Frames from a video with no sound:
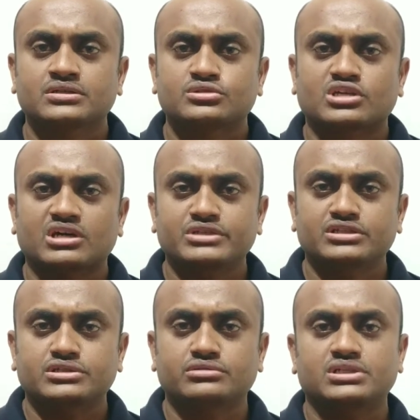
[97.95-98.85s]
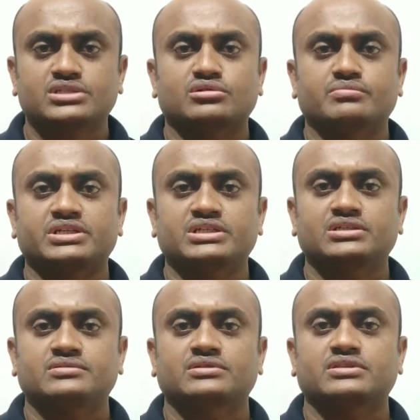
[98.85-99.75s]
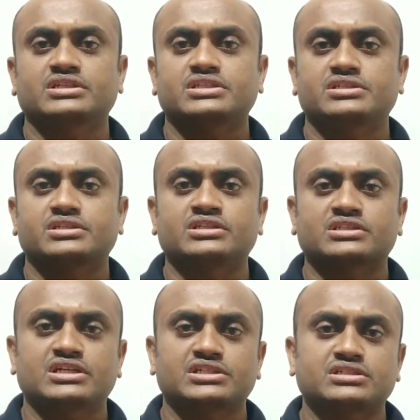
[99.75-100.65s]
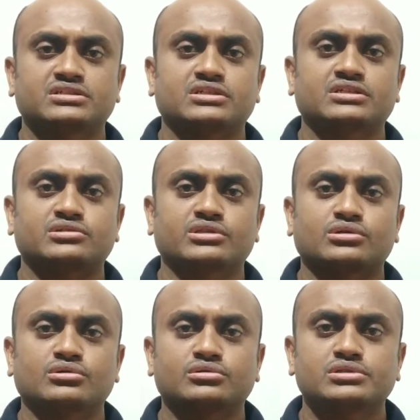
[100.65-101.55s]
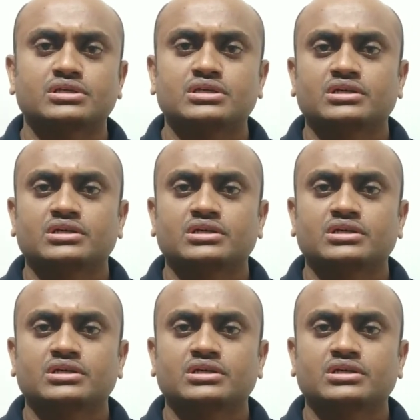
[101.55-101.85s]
So coming to the today's topic, that is introduction to the course,